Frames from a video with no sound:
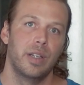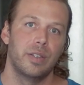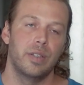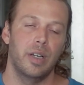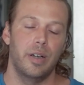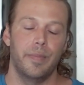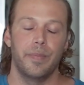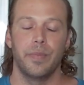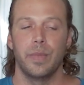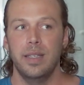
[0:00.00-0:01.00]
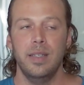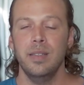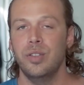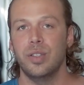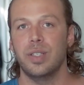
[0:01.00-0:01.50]
So this
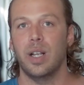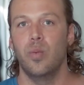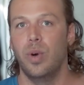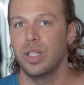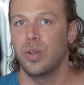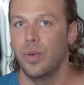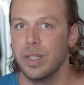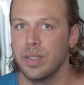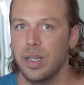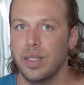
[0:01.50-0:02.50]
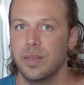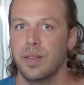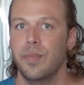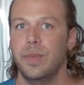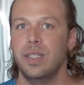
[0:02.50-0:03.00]
isn't just like one
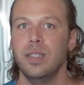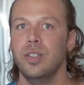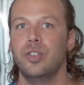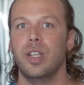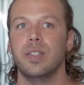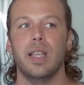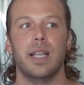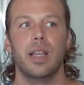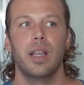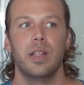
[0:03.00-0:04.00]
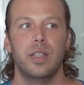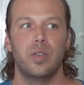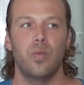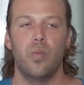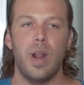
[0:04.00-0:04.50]
coincidence. This isn't just like
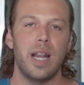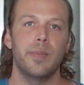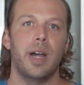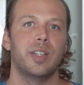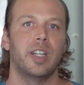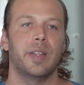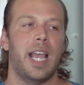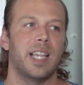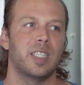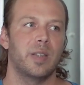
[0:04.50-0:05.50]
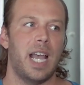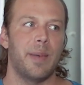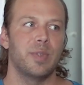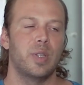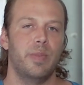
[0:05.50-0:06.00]
this random object that
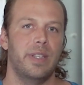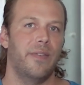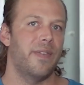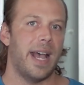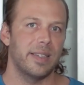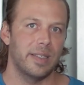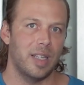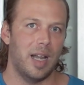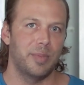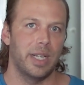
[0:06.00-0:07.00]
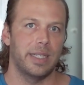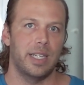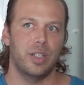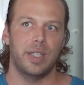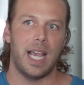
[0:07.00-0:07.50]
happens to be the fastest object
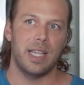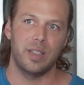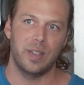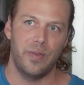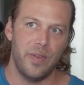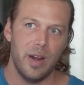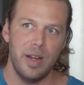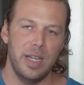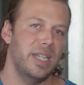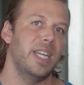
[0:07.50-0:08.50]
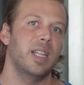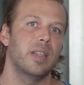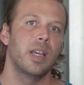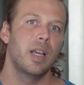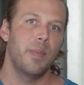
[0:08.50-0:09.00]
that just has this very
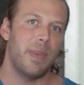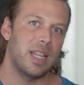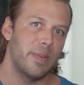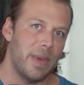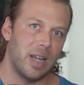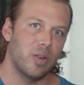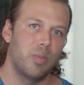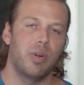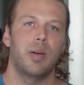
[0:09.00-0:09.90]
neat mathematical